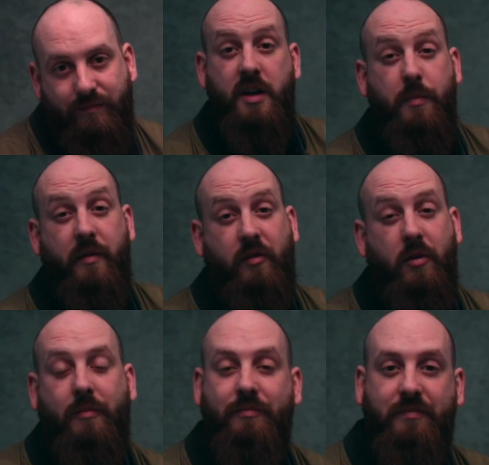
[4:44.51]
Number
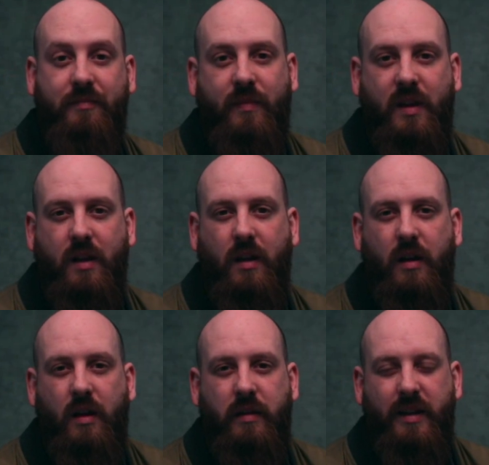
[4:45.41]
4,
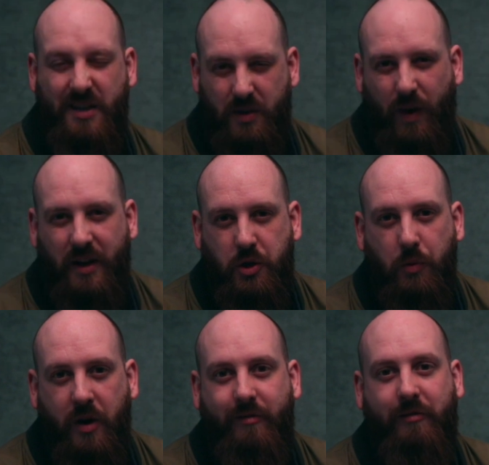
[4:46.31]
this is why you should
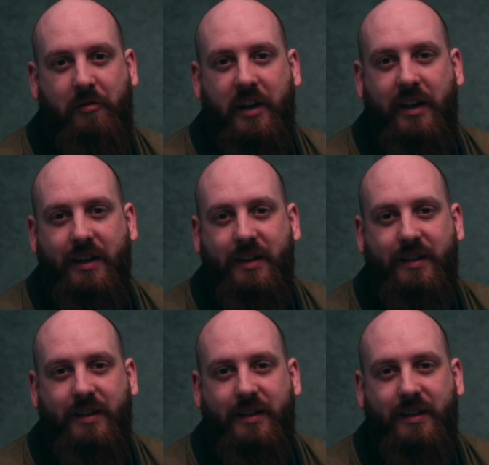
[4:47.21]
work for free.